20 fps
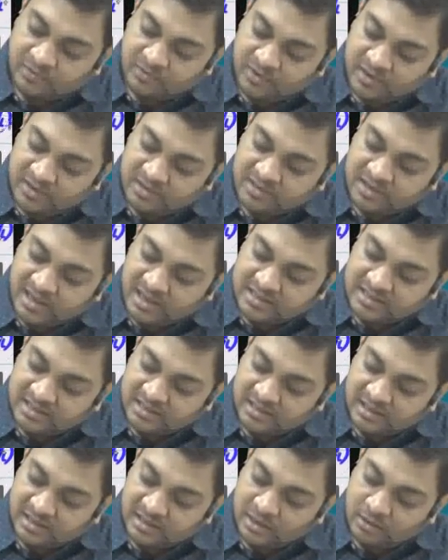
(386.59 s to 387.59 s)
fixed
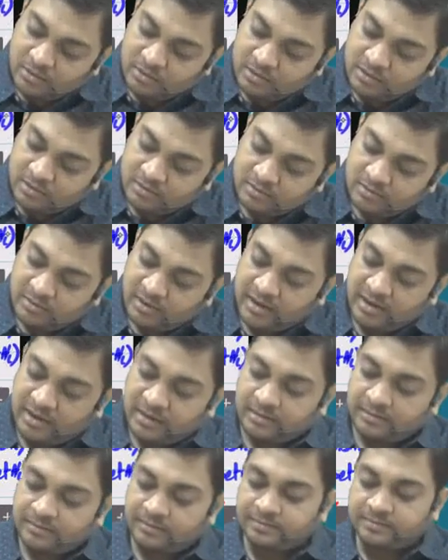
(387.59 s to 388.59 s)
asset account,
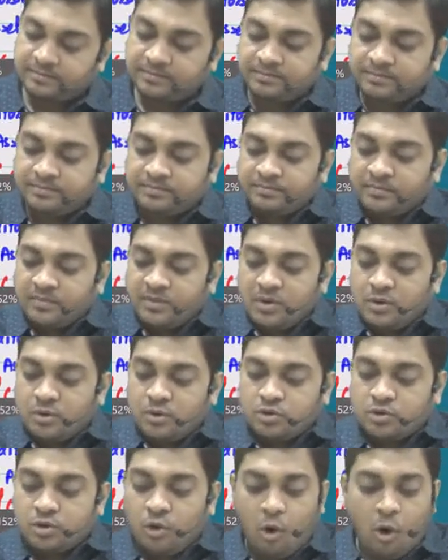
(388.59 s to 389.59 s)
right?
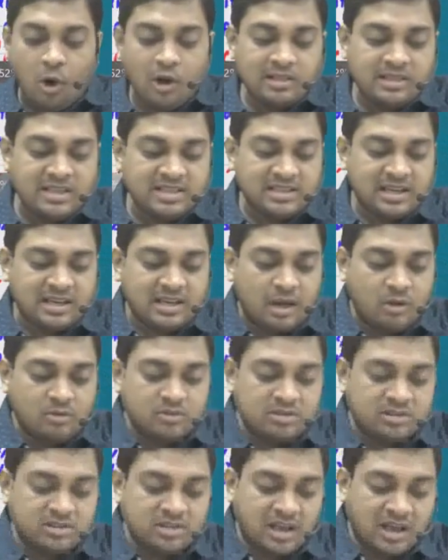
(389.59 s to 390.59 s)
So all these
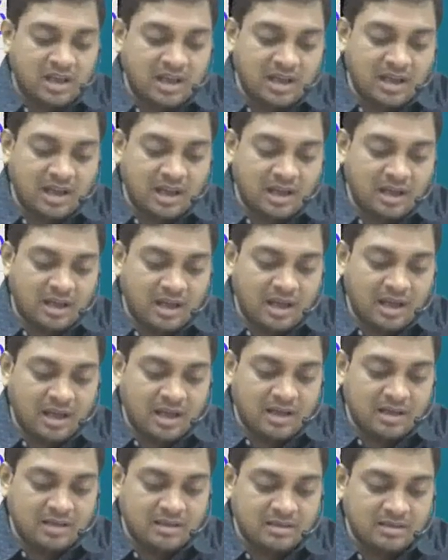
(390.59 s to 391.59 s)
accounts
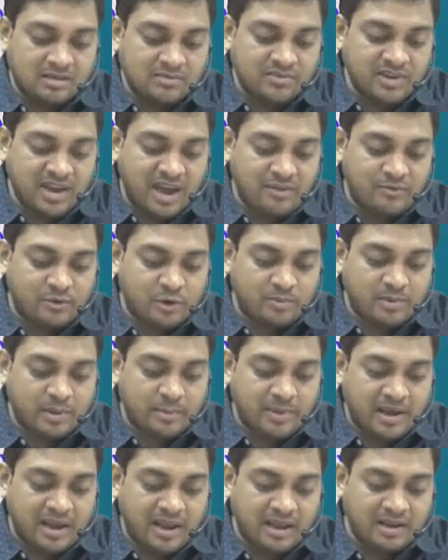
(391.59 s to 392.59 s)
we have to
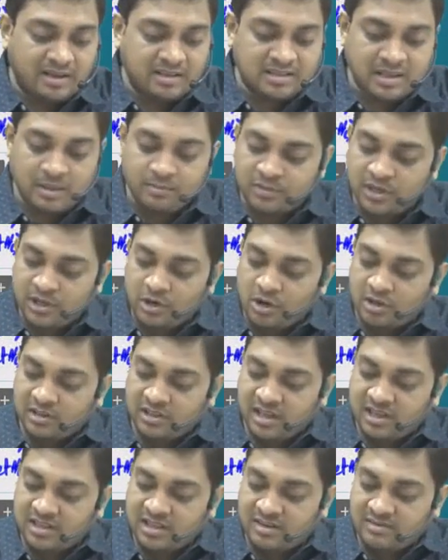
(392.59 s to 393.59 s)
prepare, and something or
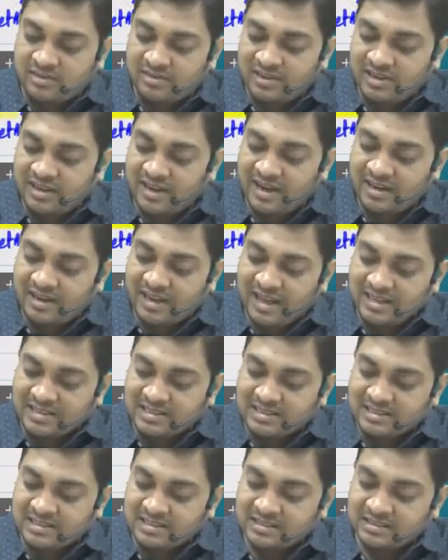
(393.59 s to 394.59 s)
the other we will get
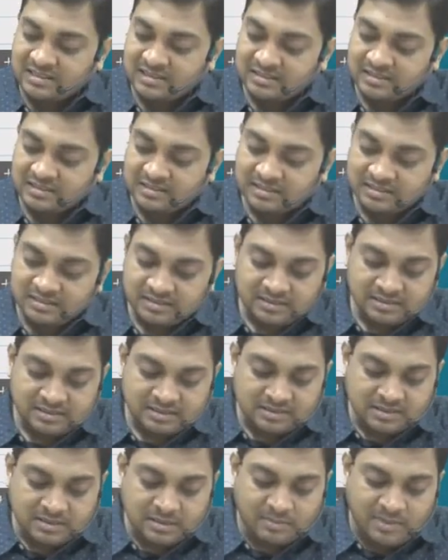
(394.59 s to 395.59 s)
as
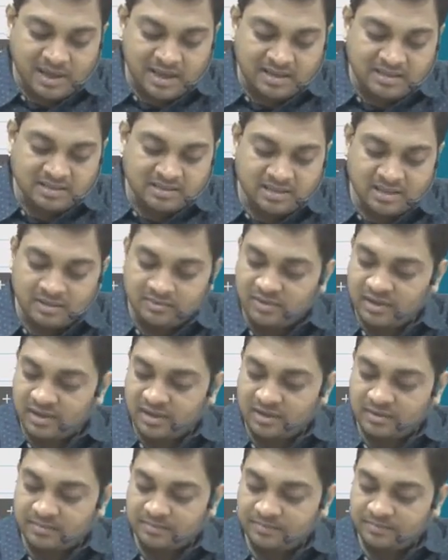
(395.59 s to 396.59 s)
balancing
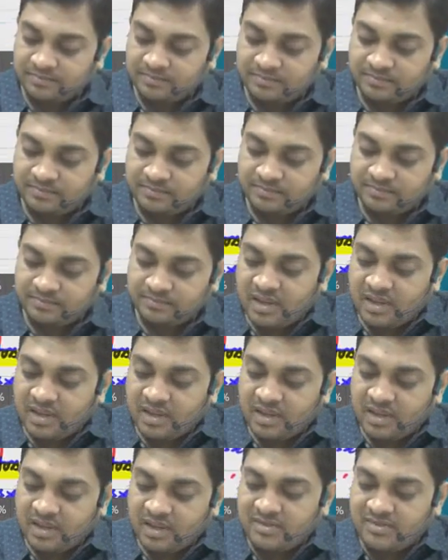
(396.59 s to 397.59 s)
figure.
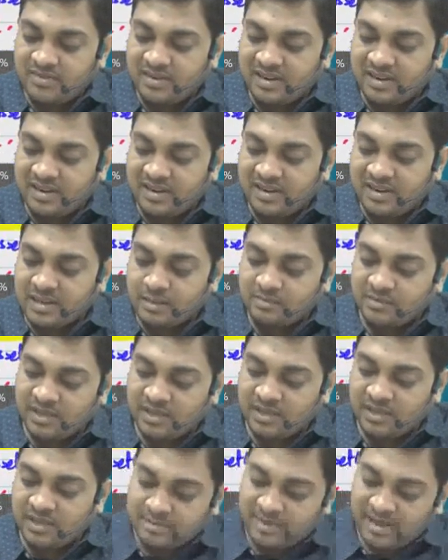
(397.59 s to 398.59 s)
Either we will get
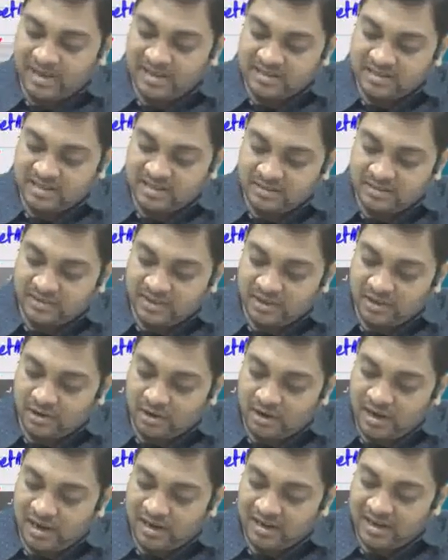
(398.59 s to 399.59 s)
something as balancing figure,
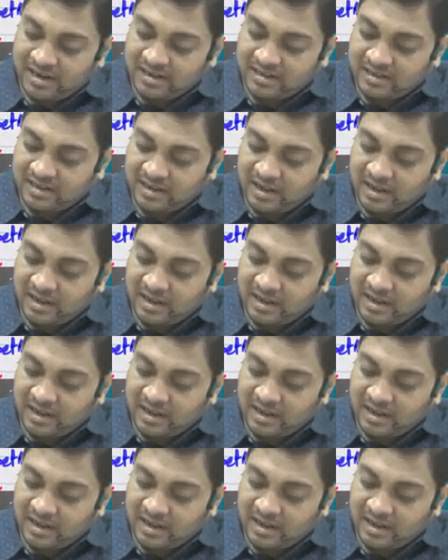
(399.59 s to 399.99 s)
or I'll get